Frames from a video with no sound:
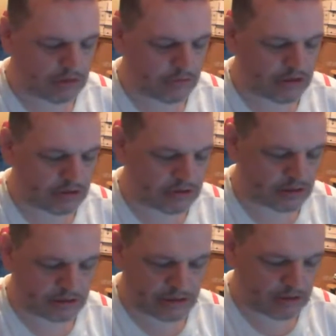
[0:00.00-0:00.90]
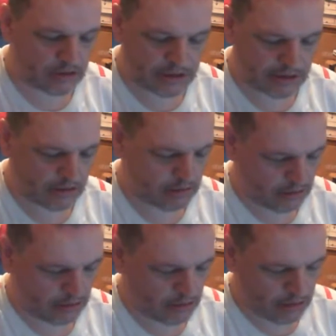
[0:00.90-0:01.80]
meters, something like that,
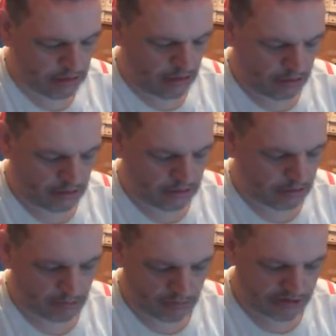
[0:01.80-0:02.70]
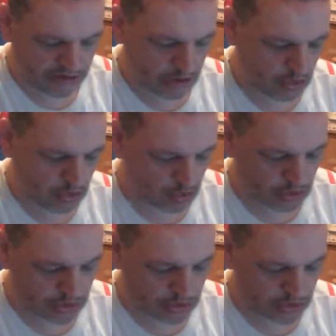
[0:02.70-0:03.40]
of this cord.